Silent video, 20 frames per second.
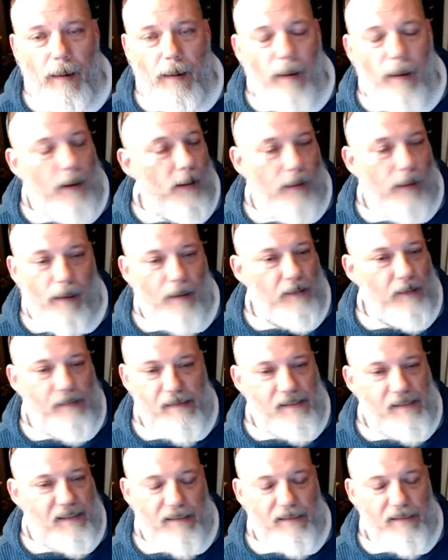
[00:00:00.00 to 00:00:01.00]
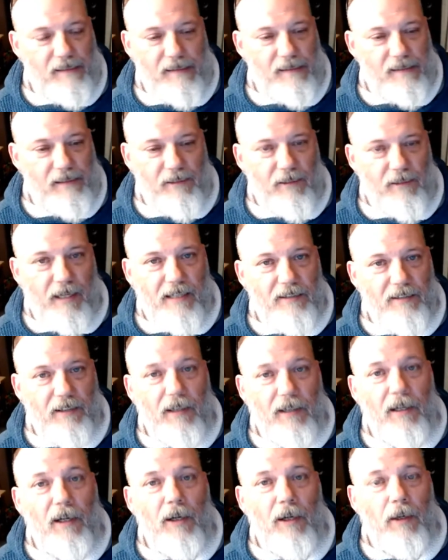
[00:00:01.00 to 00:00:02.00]
It's
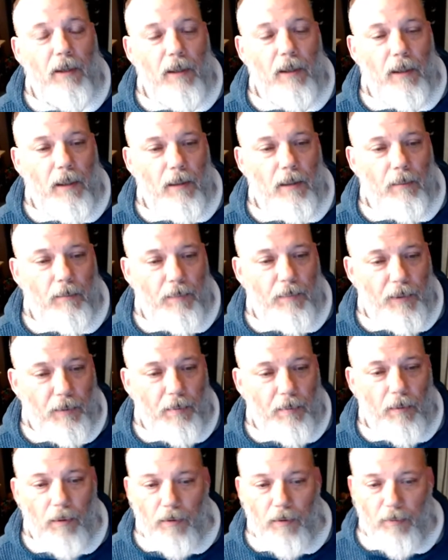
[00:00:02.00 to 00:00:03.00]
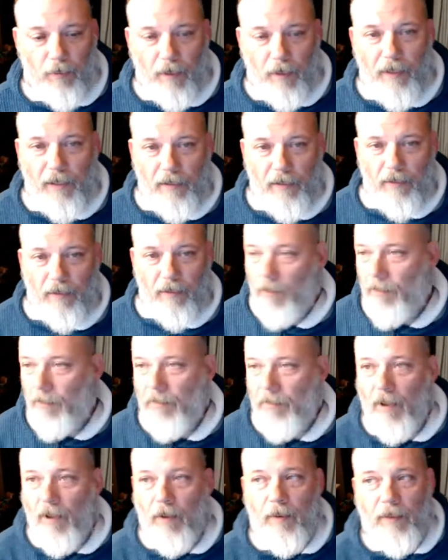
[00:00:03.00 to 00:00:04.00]
crazy. People are running to
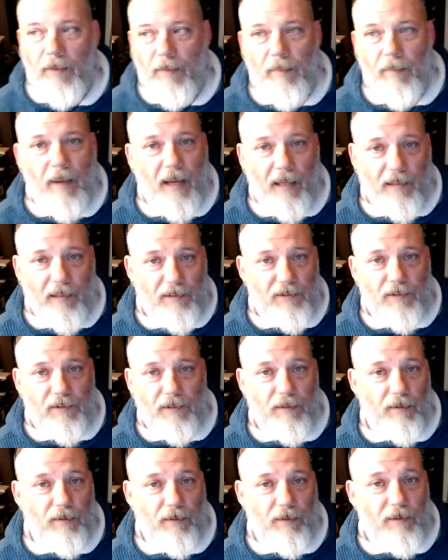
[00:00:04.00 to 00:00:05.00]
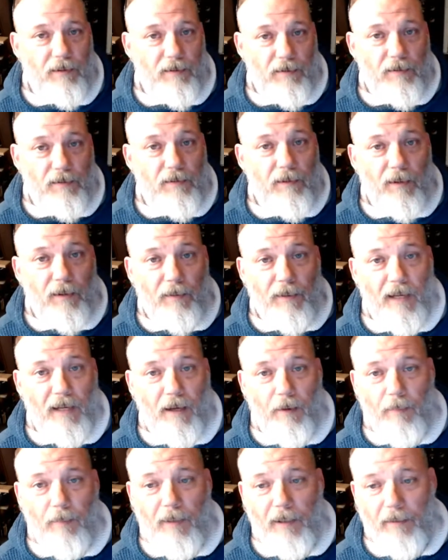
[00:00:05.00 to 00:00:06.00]
crypto en masse, so there's no
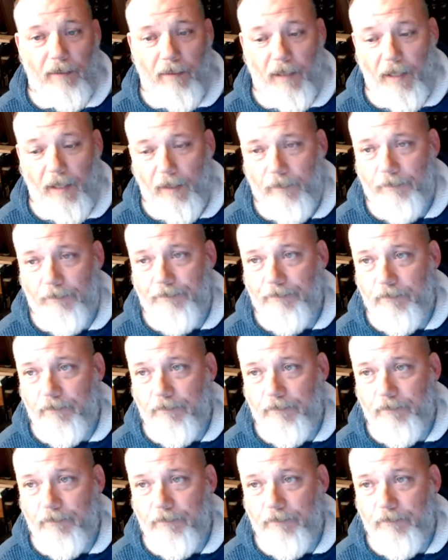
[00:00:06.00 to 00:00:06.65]
doubt about that.